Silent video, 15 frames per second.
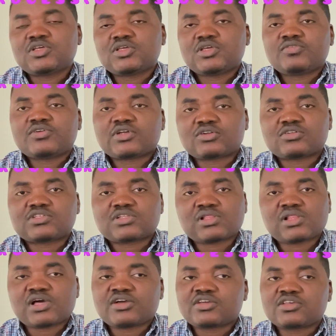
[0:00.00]
If you're not
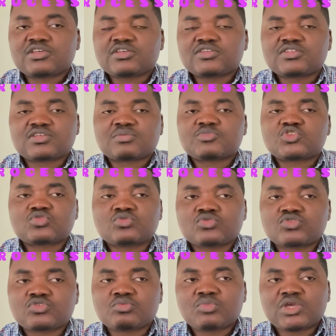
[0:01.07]
lucky, some
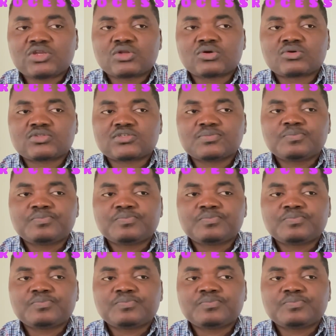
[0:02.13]
schools may not